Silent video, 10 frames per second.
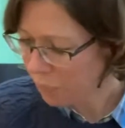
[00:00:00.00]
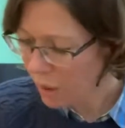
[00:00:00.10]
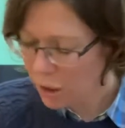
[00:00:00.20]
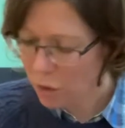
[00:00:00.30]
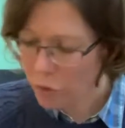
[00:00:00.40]

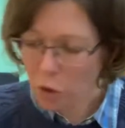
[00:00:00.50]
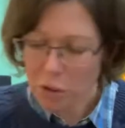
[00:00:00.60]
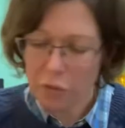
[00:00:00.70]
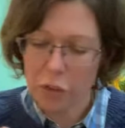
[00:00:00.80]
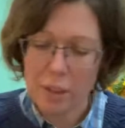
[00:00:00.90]
So I've got
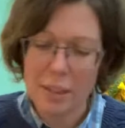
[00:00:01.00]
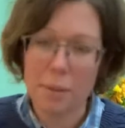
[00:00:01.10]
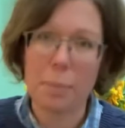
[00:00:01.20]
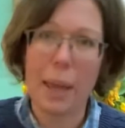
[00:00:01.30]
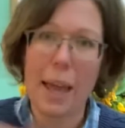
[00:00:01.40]

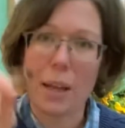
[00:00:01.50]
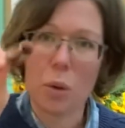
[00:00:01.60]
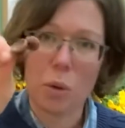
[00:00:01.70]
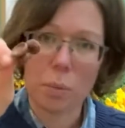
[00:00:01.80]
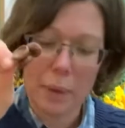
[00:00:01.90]
some
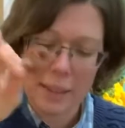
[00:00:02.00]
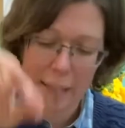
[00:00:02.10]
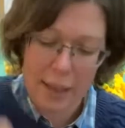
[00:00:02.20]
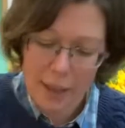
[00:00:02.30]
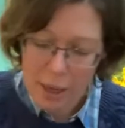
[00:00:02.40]
acorn bits
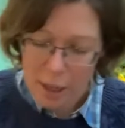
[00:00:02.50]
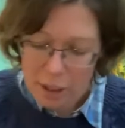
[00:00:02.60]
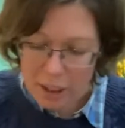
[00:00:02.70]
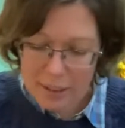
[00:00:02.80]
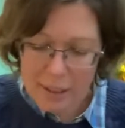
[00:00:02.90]
here, and you
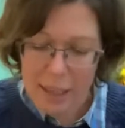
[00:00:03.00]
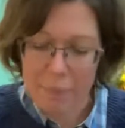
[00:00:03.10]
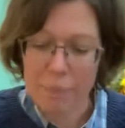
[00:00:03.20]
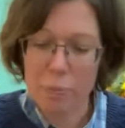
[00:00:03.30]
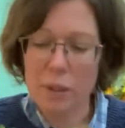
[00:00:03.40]
can
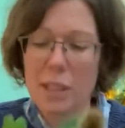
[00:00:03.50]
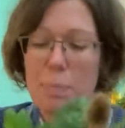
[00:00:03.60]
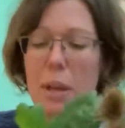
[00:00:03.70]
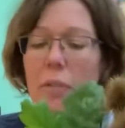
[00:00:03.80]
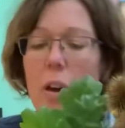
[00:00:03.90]
see with this
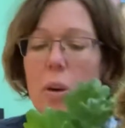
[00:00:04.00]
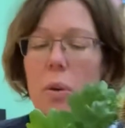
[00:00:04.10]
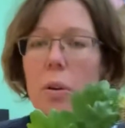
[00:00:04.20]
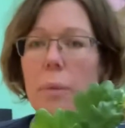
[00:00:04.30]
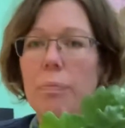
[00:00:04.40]
bit of
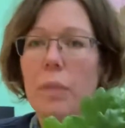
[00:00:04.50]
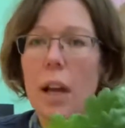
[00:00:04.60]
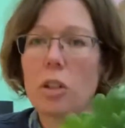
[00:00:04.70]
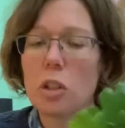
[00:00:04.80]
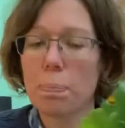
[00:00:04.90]
oak, I
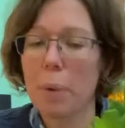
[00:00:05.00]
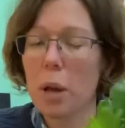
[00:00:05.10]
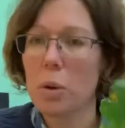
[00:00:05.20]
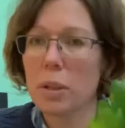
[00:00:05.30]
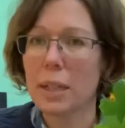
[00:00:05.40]
just
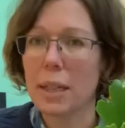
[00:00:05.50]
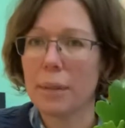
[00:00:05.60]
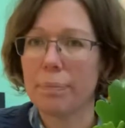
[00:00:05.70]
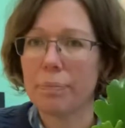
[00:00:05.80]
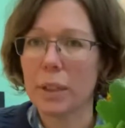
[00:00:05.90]
poked it in.
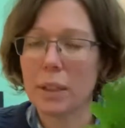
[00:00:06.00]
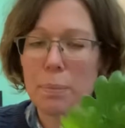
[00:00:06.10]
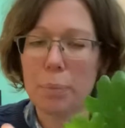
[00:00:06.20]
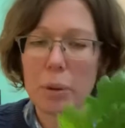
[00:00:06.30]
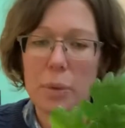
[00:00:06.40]
I didn't
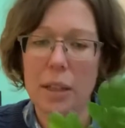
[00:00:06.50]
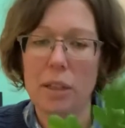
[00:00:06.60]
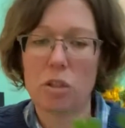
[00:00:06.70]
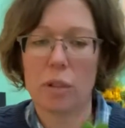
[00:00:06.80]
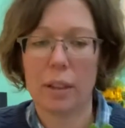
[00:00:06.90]
bother with any
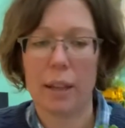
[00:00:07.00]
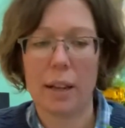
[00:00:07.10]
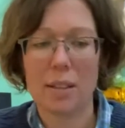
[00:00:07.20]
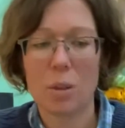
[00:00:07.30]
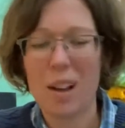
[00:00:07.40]
string there because
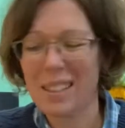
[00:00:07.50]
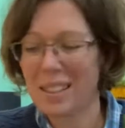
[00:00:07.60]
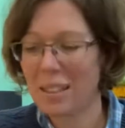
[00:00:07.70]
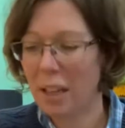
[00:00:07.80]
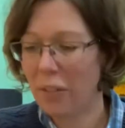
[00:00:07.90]
it's quite
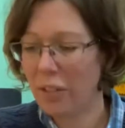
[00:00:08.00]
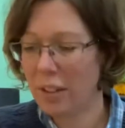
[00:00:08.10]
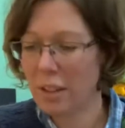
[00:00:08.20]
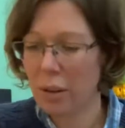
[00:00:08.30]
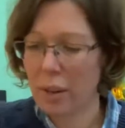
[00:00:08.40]
stiff and it's
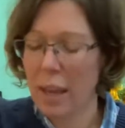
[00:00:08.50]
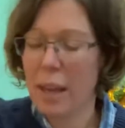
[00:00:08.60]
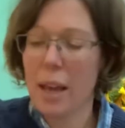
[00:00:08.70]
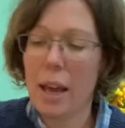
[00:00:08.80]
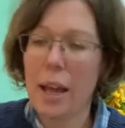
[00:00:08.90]
okay.
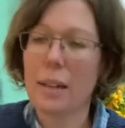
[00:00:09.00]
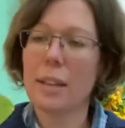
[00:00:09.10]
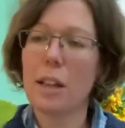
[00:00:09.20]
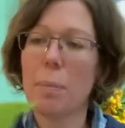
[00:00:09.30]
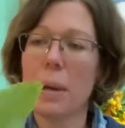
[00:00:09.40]
And I
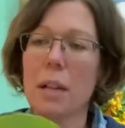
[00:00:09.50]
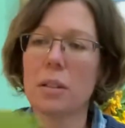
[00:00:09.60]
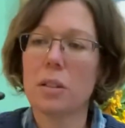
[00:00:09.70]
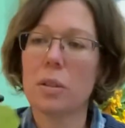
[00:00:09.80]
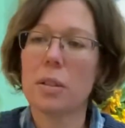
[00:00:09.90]
think I'll be able to
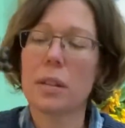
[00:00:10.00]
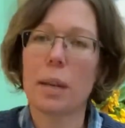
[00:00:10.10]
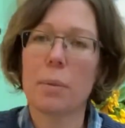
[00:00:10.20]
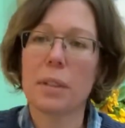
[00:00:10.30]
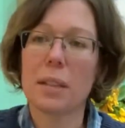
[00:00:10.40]
do the same
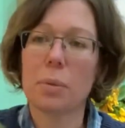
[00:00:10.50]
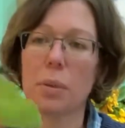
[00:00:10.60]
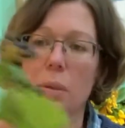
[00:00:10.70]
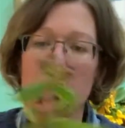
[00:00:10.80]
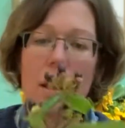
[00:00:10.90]
with this one
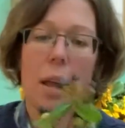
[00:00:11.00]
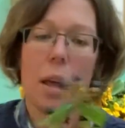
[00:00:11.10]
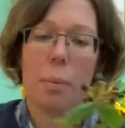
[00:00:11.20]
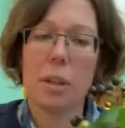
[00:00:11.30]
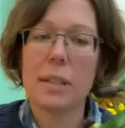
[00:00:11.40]
as well.
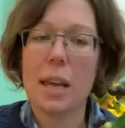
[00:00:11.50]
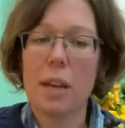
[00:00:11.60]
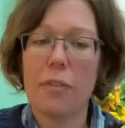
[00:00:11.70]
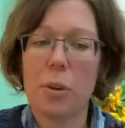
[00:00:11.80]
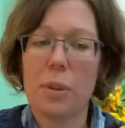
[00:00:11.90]
I'm going to take a
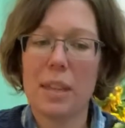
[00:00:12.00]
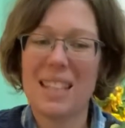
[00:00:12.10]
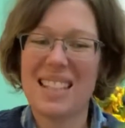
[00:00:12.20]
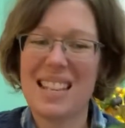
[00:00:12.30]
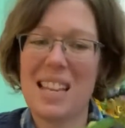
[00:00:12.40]
few of these
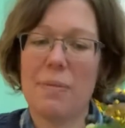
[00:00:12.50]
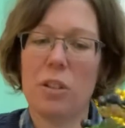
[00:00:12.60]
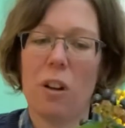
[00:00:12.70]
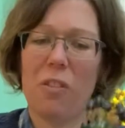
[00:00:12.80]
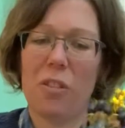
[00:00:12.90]
leaves
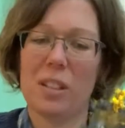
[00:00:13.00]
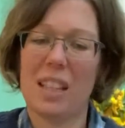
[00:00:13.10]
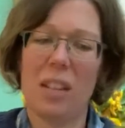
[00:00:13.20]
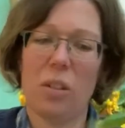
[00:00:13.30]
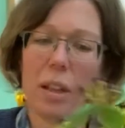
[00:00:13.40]
off because they're
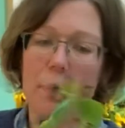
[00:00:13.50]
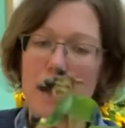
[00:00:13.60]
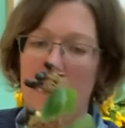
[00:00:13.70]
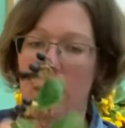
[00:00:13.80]
looking a bit